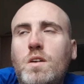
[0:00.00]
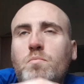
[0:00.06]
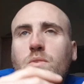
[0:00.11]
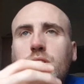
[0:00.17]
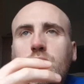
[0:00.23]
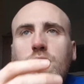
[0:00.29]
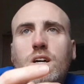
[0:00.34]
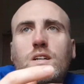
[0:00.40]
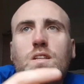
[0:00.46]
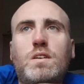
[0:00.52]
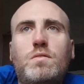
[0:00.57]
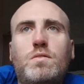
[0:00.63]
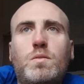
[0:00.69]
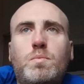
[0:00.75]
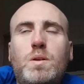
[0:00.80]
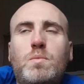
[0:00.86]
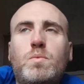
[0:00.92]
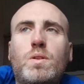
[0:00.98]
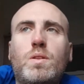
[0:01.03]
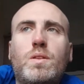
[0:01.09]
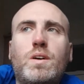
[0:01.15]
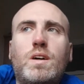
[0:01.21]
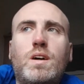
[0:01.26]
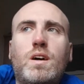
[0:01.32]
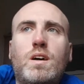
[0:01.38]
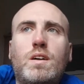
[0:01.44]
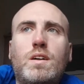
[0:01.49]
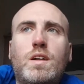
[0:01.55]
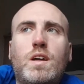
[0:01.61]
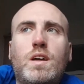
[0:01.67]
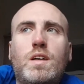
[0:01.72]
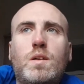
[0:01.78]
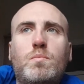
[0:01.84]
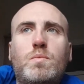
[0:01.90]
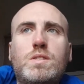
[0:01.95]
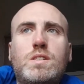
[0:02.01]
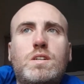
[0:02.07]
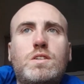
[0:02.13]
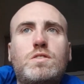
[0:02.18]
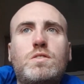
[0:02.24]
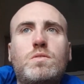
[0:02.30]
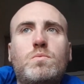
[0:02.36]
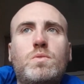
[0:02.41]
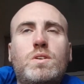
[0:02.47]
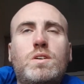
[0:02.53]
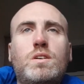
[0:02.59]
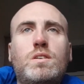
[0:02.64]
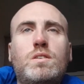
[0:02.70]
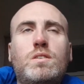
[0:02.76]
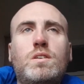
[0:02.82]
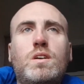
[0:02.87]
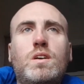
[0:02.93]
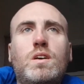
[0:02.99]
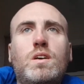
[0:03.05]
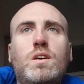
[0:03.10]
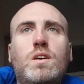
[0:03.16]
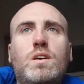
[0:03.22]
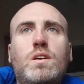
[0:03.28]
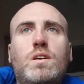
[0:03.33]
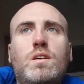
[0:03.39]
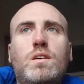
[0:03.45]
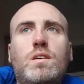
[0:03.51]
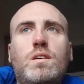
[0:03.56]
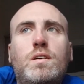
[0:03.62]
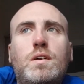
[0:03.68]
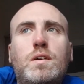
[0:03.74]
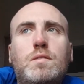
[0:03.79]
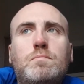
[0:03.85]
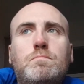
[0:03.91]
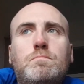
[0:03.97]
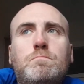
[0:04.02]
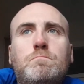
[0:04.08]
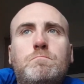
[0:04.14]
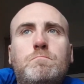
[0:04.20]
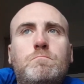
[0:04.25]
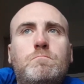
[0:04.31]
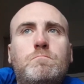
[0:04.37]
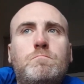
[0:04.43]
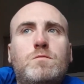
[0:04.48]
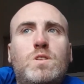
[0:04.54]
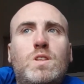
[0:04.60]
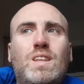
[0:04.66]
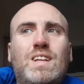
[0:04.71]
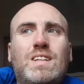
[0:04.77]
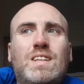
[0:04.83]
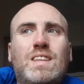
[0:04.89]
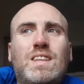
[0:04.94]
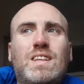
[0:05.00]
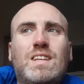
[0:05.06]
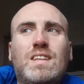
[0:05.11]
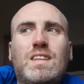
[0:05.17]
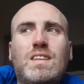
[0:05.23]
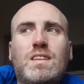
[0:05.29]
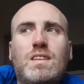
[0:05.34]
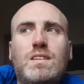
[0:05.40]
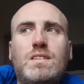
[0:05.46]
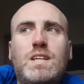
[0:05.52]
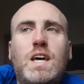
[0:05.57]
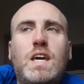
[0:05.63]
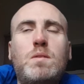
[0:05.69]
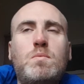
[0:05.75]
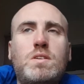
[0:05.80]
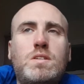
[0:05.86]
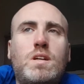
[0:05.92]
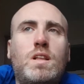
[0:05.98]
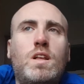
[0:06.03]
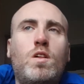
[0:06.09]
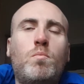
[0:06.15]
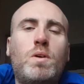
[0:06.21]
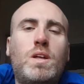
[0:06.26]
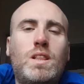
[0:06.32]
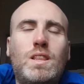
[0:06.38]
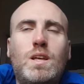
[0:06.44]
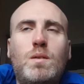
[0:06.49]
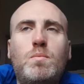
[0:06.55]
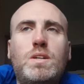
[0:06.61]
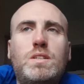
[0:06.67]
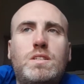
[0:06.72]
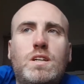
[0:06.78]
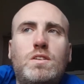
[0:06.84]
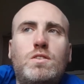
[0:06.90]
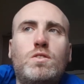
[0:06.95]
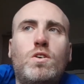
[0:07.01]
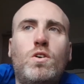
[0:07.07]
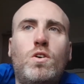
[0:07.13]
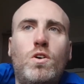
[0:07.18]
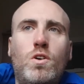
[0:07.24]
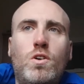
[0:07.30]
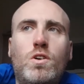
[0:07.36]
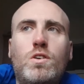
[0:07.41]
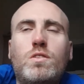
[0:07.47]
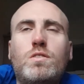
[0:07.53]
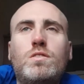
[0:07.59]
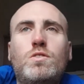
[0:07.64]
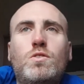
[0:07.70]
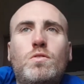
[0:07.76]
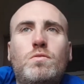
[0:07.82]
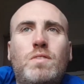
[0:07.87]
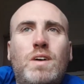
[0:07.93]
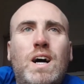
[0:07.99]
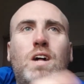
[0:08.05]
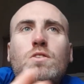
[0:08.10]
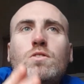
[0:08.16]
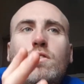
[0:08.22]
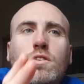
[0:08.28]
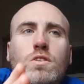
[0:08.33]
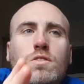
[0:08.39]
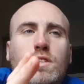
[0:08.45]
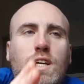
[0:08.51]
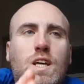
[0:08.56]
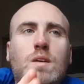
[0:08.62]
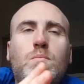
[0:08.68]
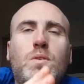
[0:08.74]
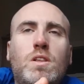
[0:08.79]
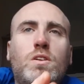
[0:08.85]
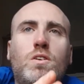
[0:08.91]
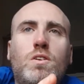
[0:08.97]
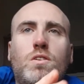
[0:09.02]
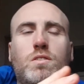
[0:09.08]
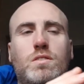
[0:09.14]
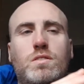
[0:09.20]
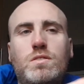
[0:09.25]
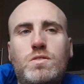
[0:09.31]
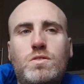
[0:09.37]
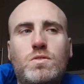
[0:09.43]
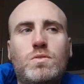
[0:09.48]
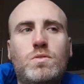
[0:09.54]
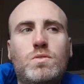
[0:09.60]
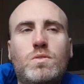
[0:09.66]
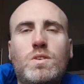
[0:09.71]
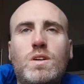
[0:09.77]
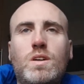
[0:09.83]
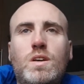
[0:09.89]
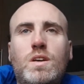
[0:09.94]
But certainly for people that are in a position where the time is a little bit limited, or you value your time a lot, so